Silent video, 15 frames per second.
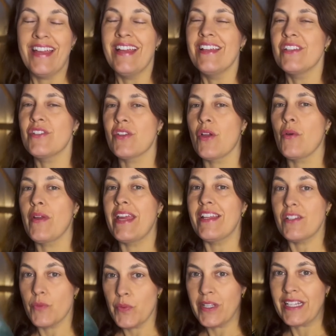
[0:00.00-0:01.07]
So
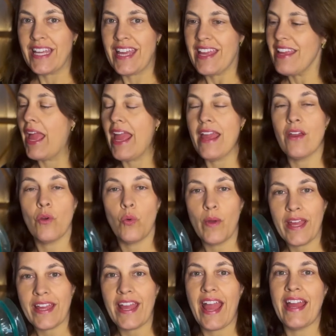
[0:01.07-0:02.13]
it's really a
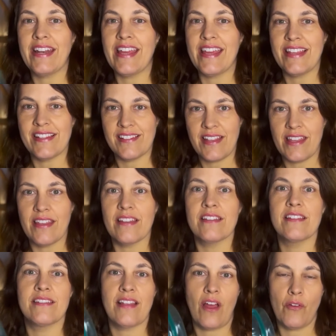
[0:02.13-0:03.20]
quick and easy
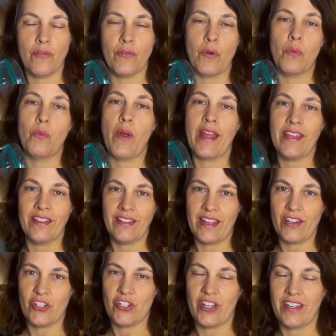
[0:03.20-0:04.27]

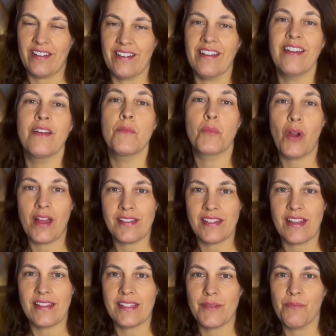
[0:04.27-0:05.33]
self-regulation
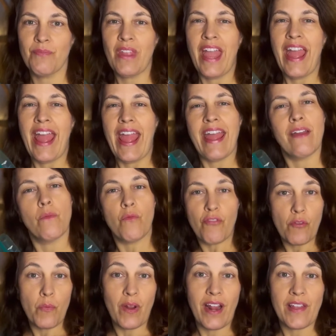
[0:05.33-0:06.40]
process. And
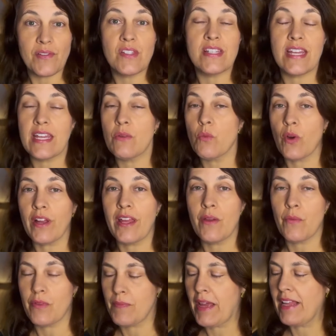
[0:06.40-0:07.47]
from what I've seen working
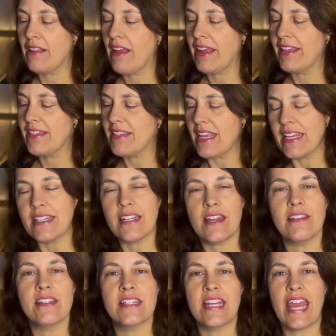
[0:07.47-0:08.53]
with my clients, it
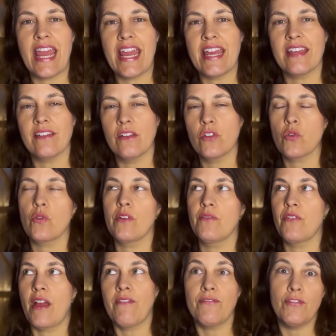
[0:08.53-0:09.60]
does take sort of
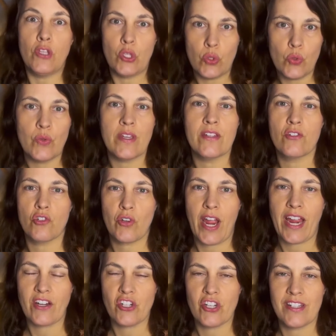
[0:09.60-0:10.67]
a few
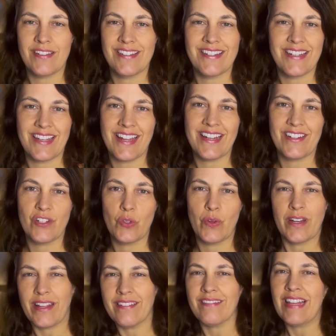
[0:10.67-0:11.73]
contractions to get into
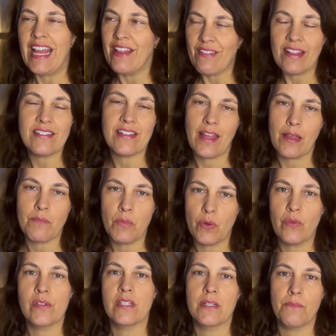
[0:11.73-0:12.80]
it. And that's like
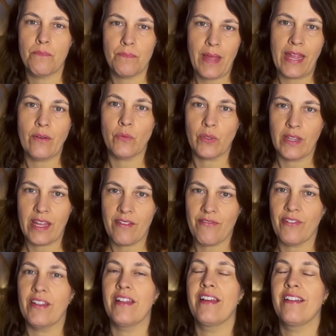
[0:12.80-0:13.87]
most pain relief.
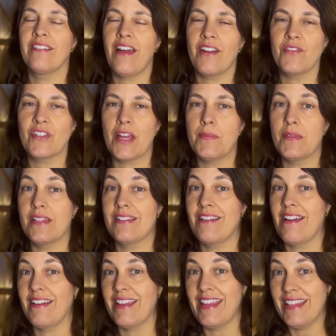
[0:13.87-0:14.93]
A lot of times it's
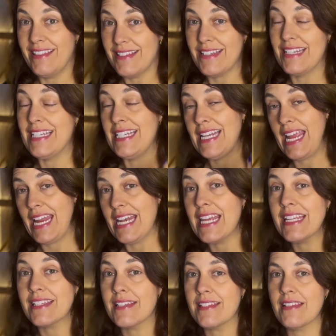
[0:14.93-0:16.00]
not
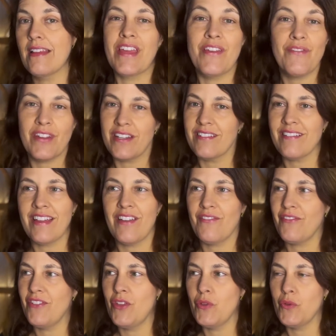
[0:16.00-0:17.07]
instantaneous. Even
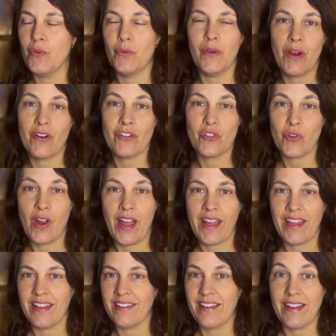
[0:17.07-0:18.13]
if you are
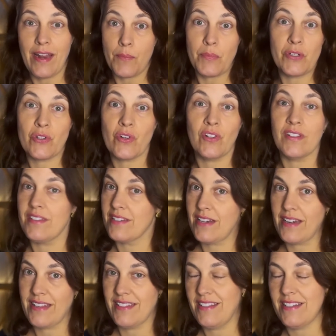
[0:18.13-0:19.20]
trying an epidural, it's
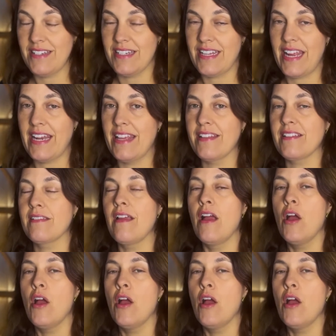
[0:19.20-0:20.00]
not instantaneous.